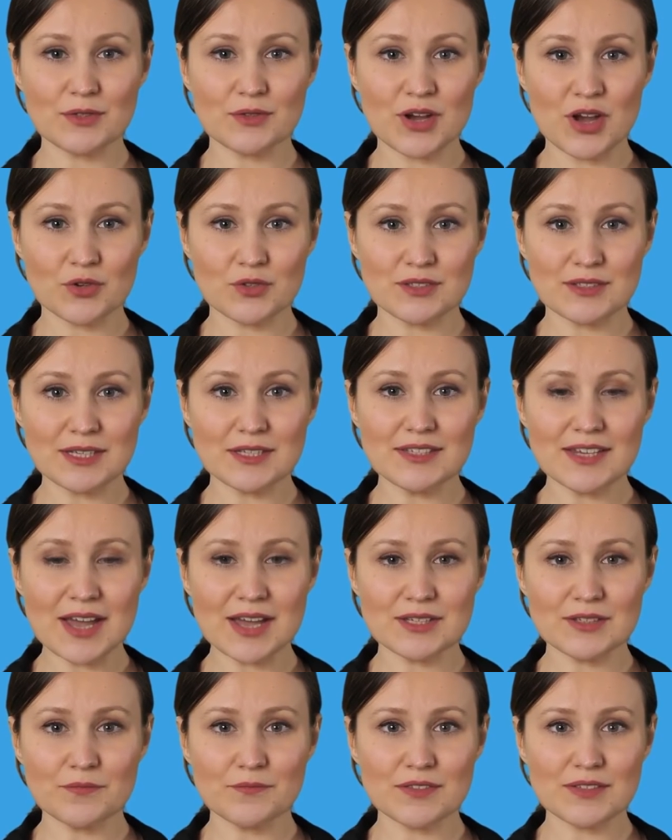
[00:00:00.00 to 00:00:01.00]
notice the
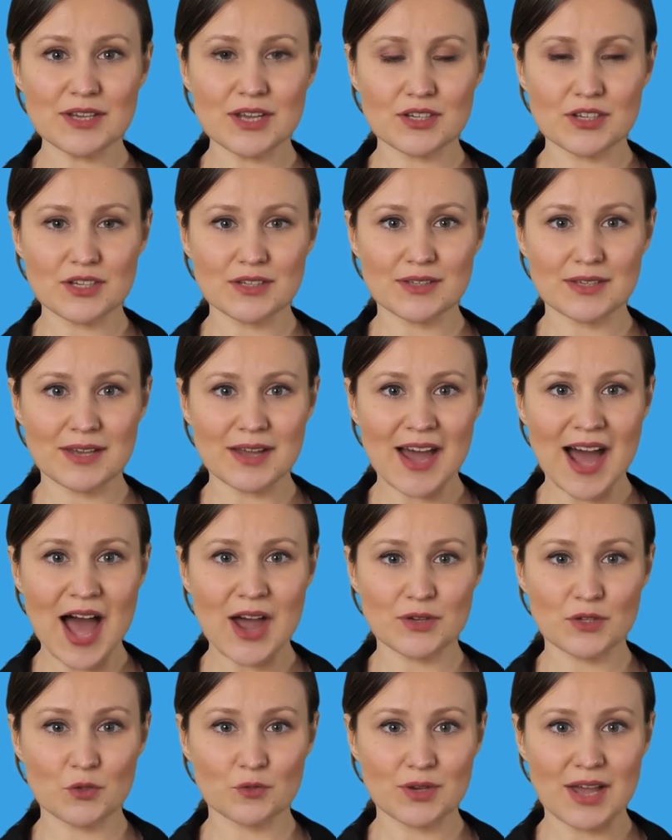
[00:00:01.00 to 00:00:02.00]
signs of addiction, how
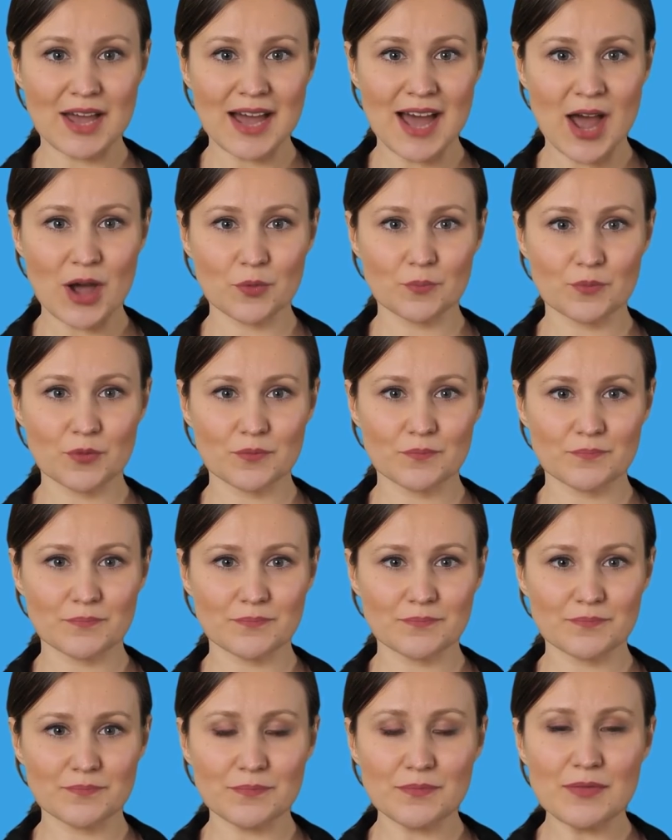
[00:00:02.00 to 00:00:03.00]
do you get help?
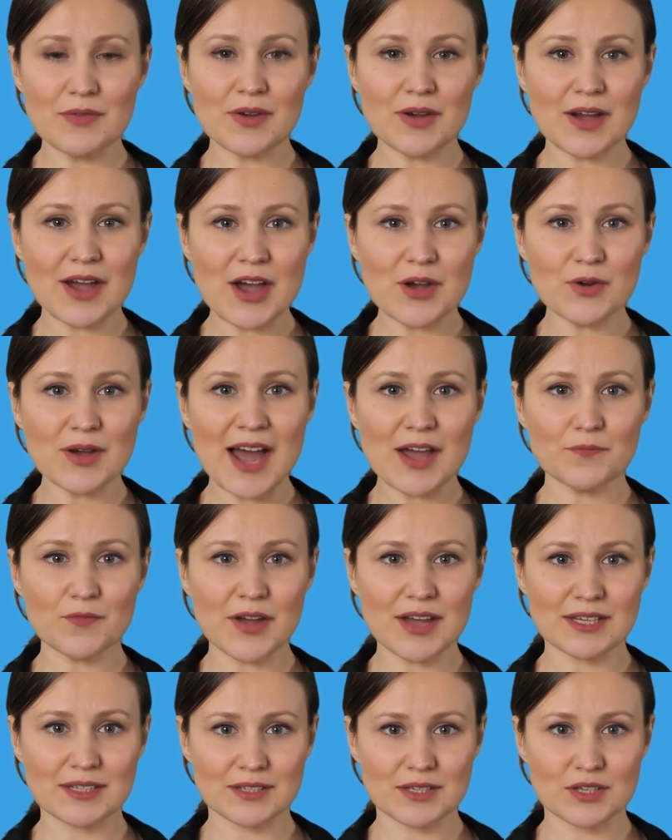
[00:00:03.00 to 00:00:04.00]
Here at
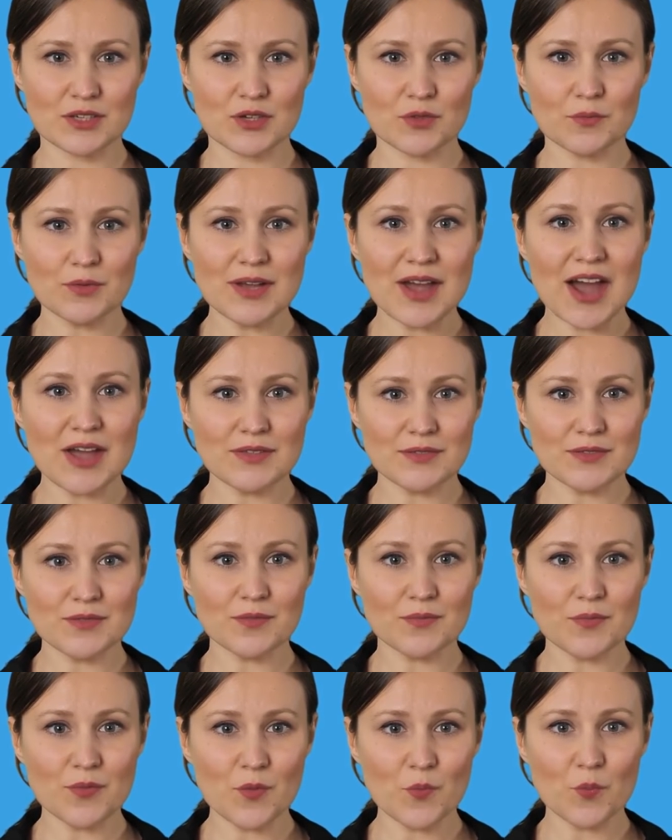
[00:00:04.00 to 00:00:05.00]
Find Addiction Rehabs,
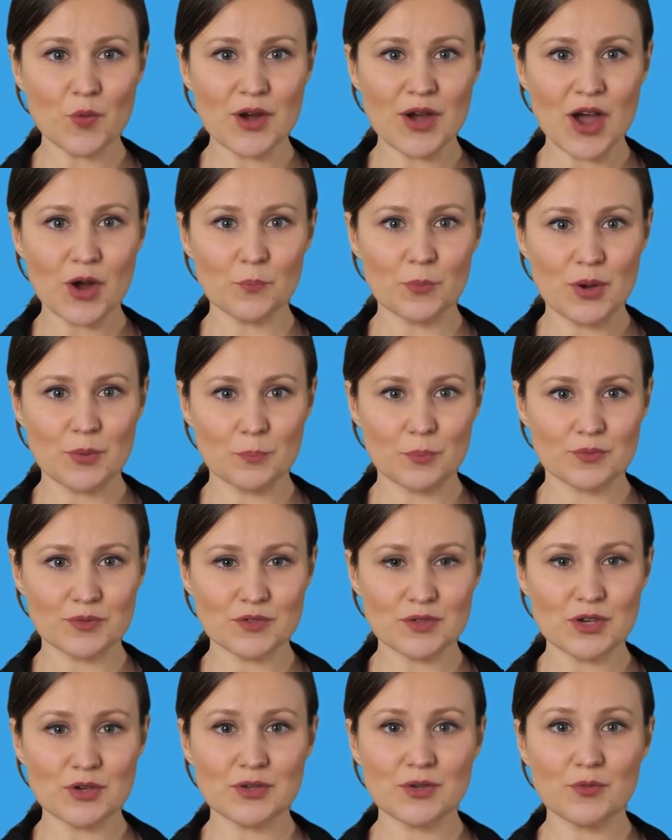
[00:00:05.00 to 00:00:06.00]
we help people
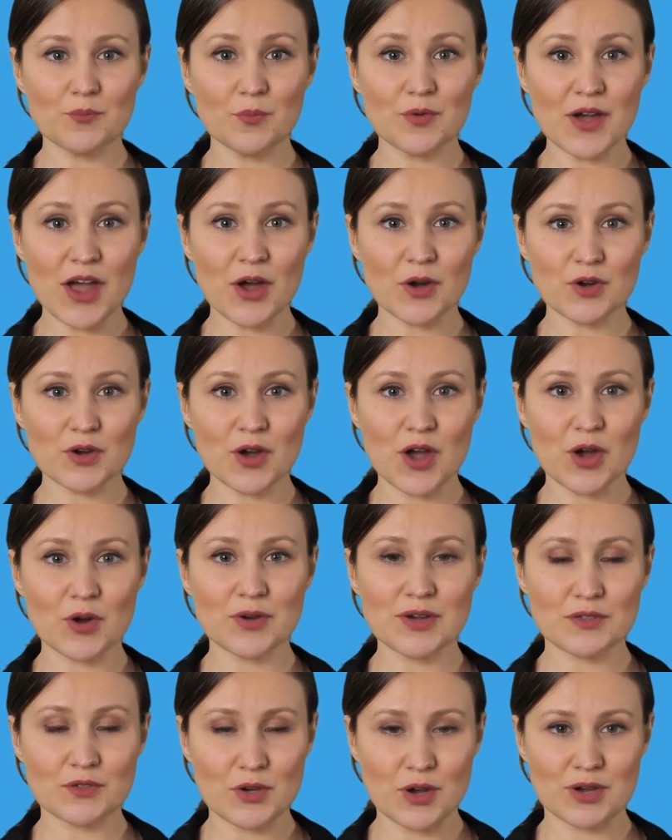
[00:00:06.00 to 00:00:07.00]
struggling with alcohol
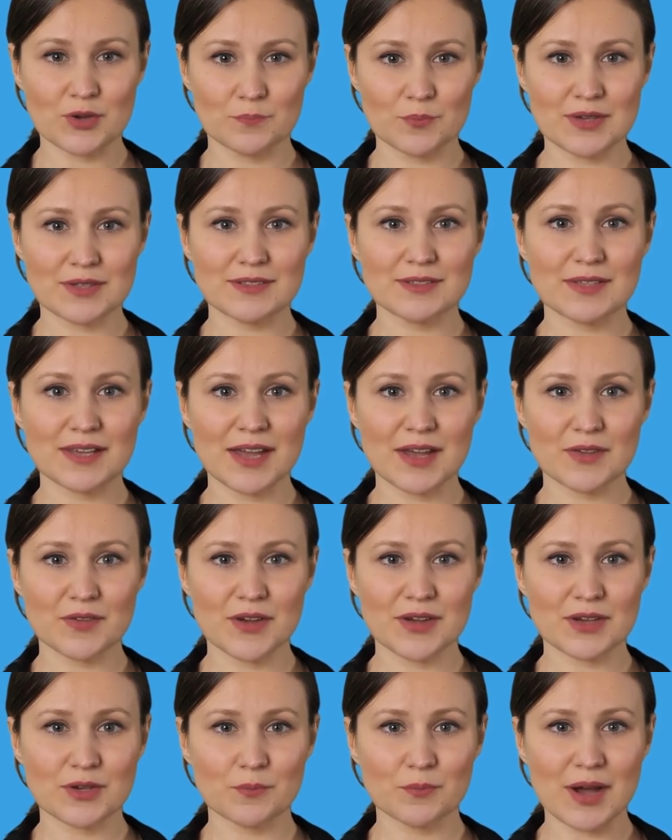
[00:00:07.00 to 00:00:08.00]
and drug abuse
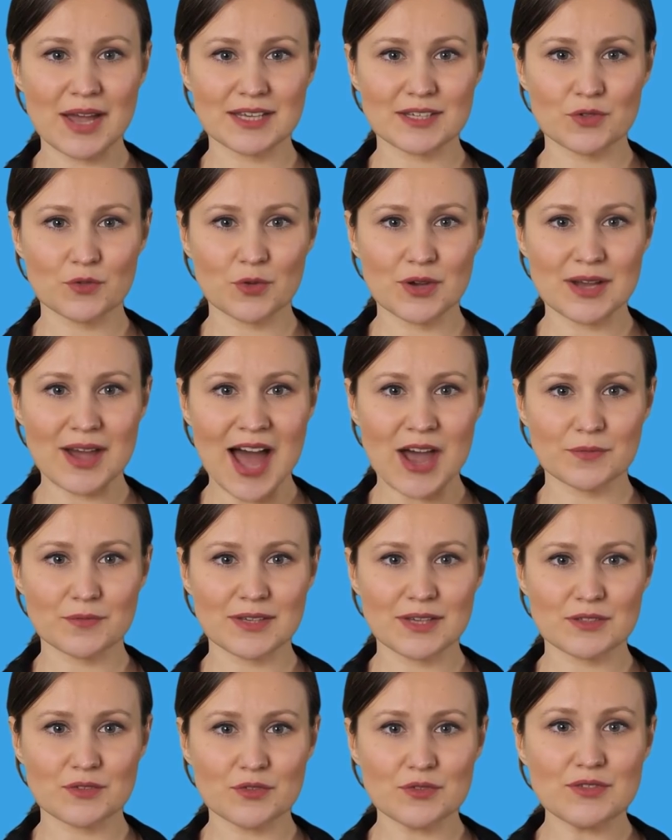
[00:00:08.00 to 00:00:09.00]
find the best rehab
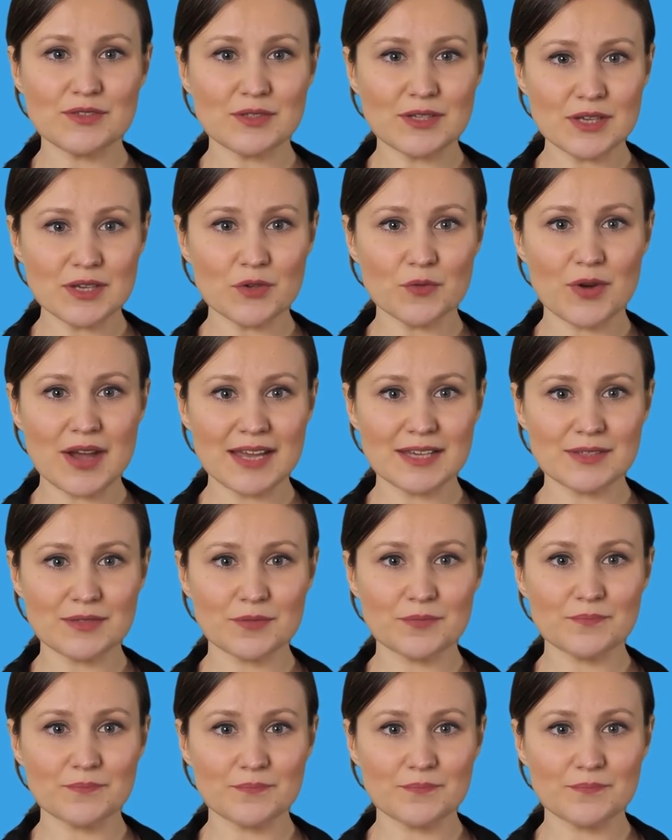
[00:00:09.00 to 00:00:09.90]
centers in the U.S.